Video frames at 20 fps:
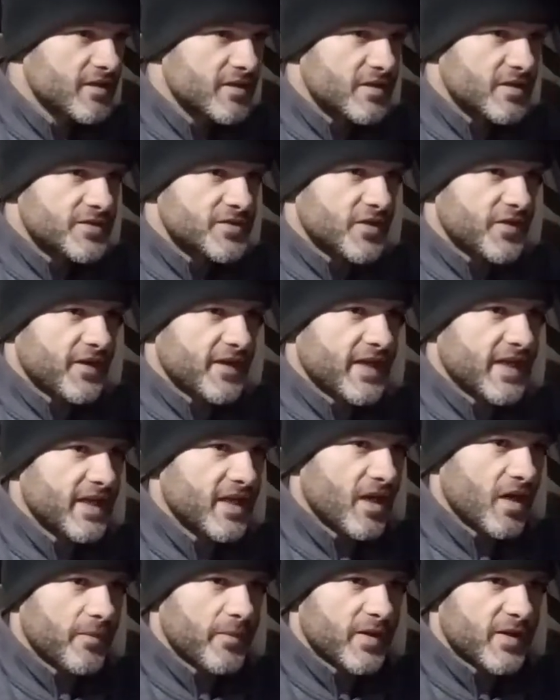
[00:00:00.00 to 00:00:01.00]
So then they
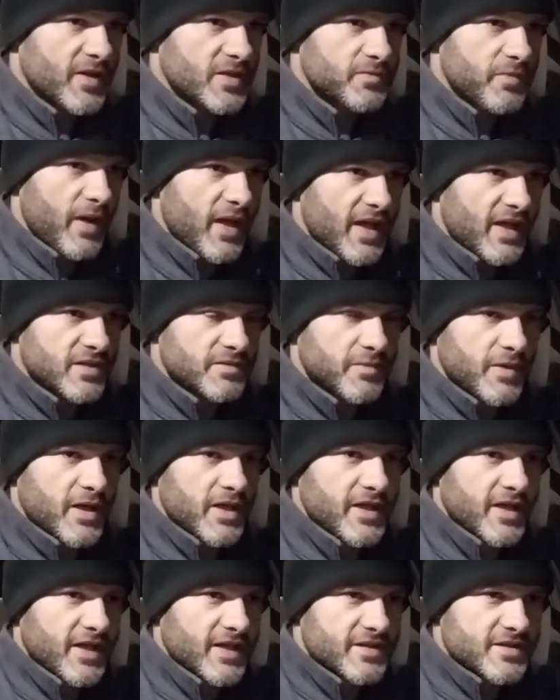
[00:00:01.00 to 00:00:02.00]
called me this past
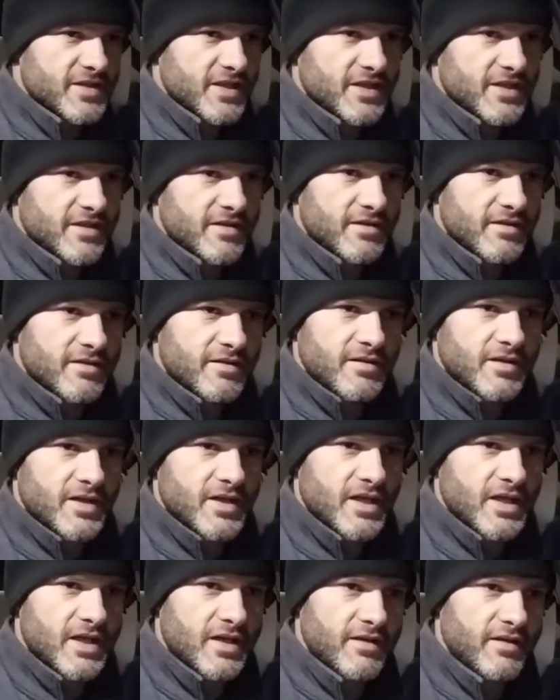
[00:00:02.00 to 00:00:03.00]
Monday and said
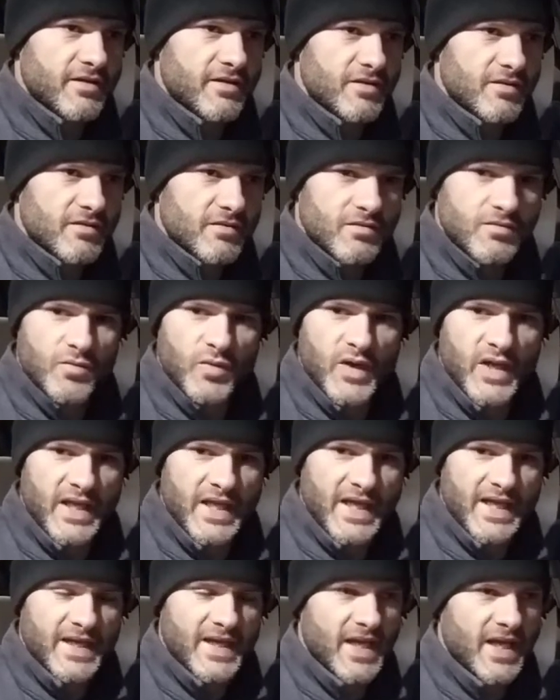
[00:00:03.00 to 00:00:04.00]
when it
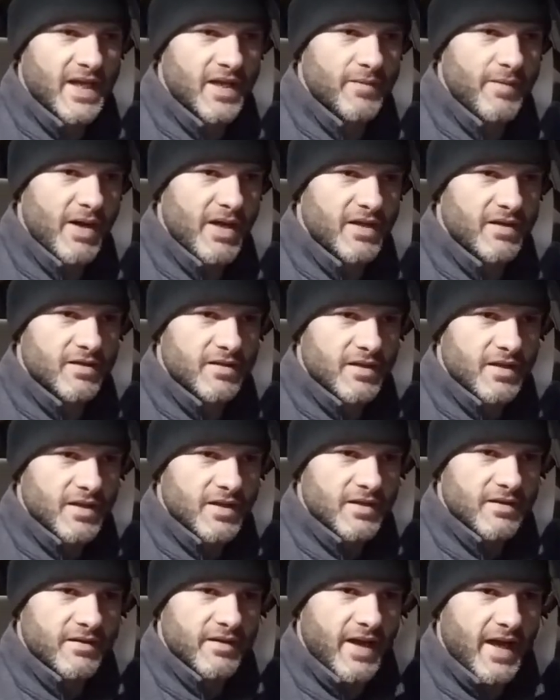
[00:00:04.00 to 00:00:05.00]
got down to about
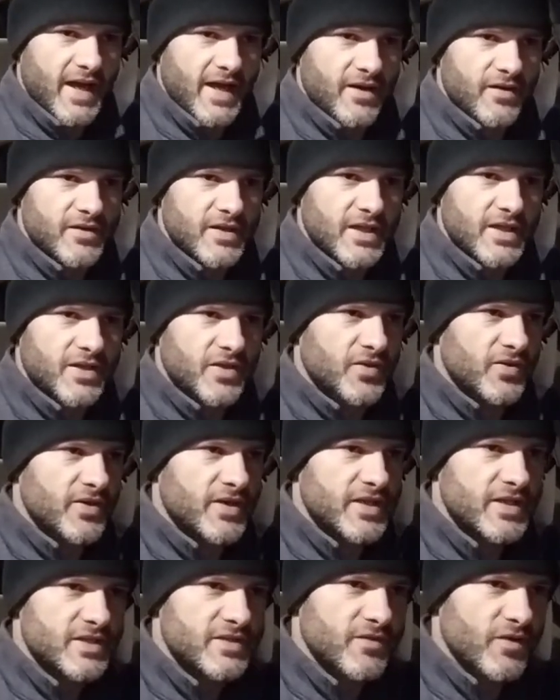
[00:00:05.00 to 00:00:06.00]
9 or 10
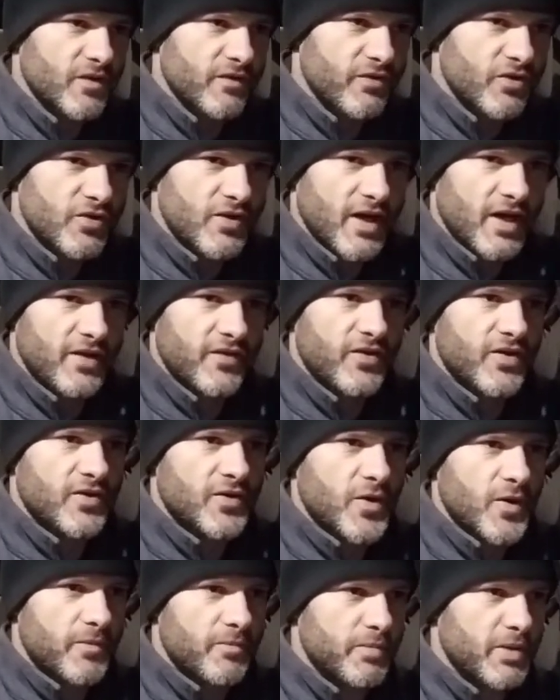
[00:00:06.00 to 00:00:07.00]
degrees for a few nights in a
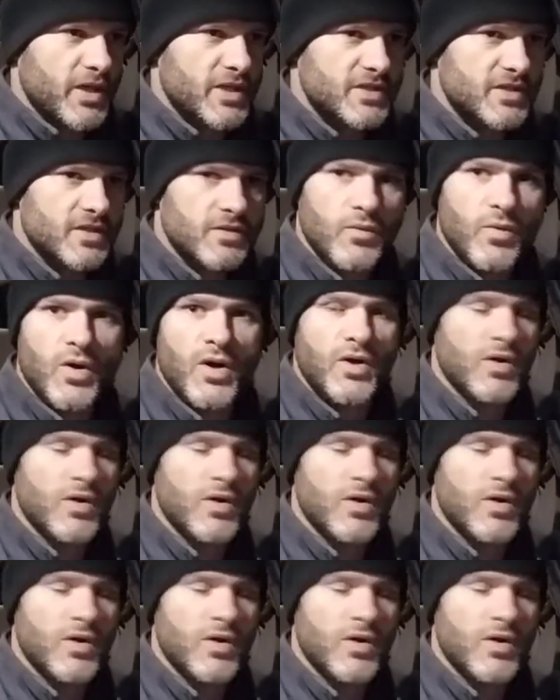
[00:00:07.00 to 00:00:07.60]
row, it busted the water